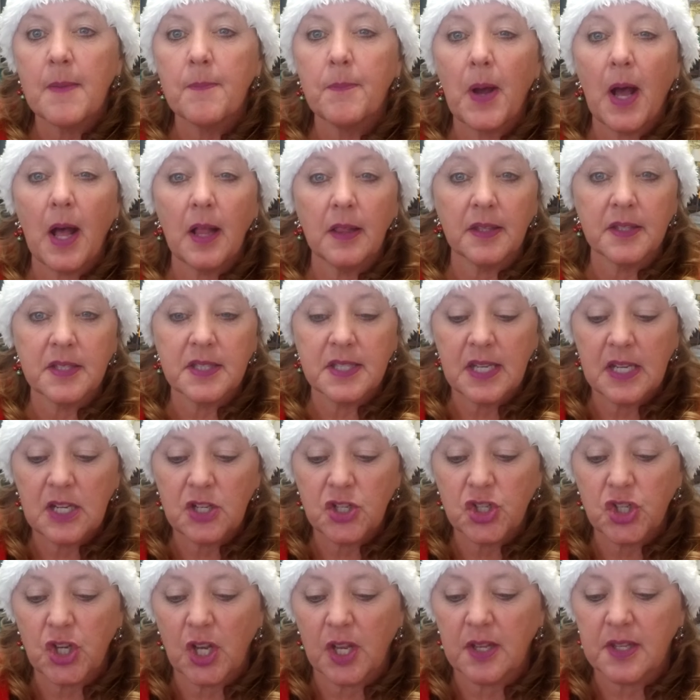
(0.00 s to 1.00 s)

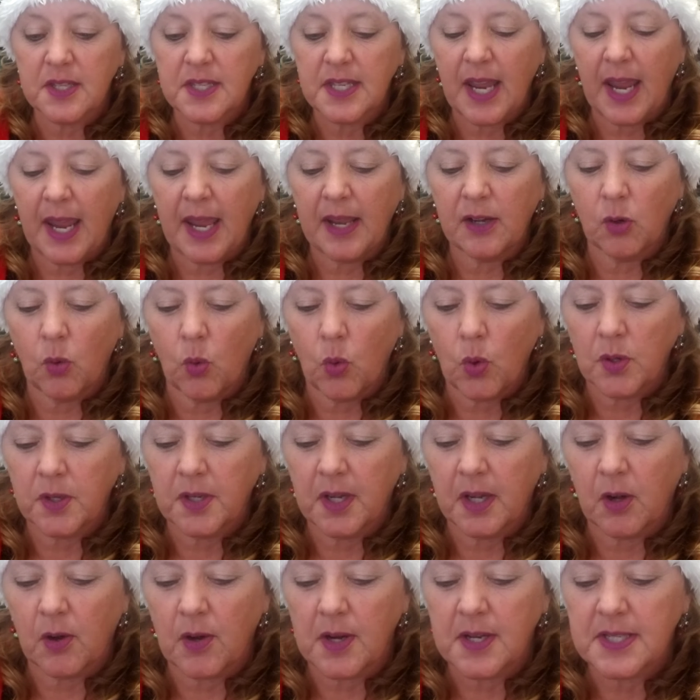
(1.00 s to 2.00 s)
Politicians and
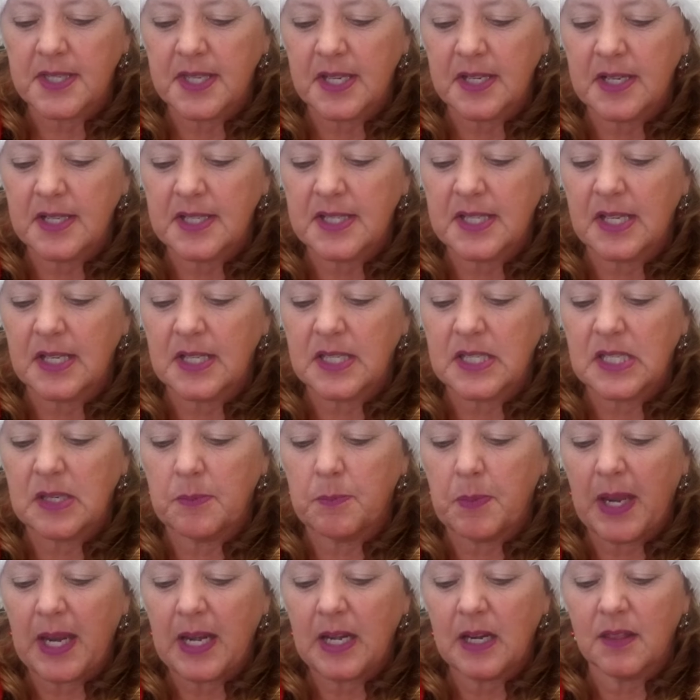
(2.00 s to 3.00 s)
ordinary citizens
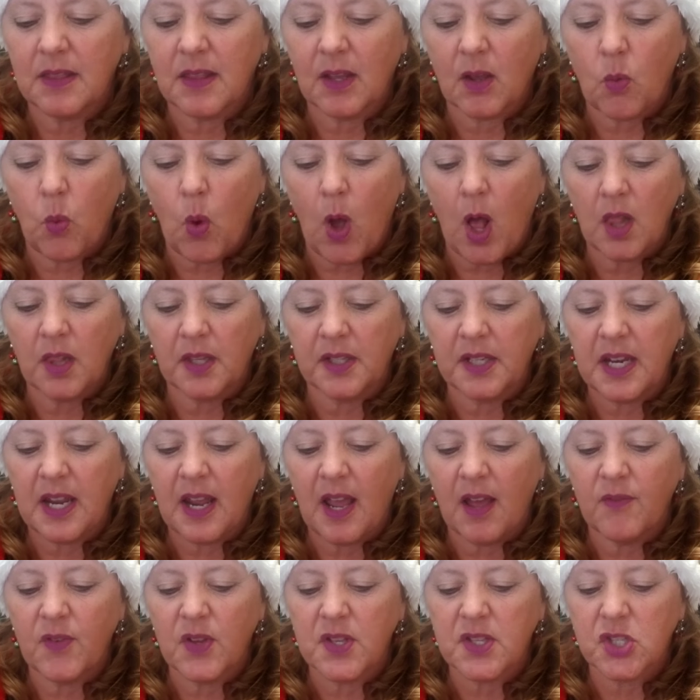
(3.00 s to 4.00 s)
debated the quality
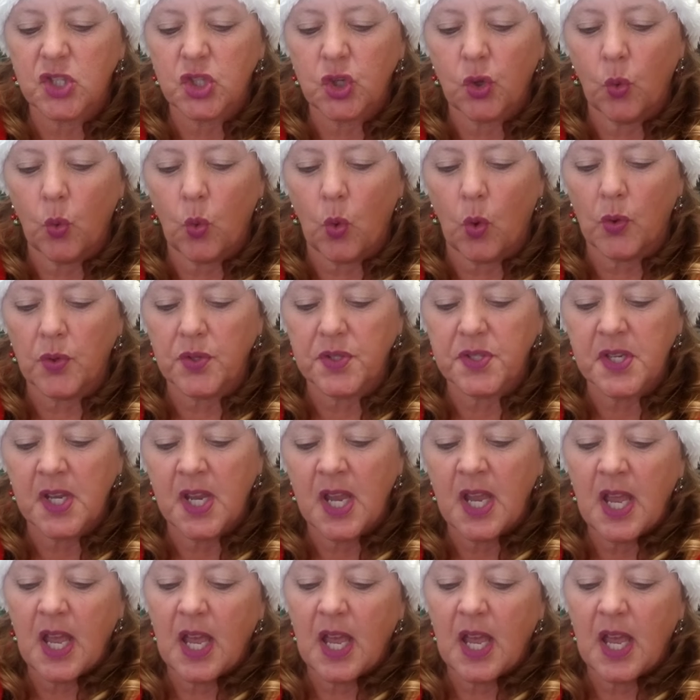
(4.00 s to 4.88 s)
of its schools,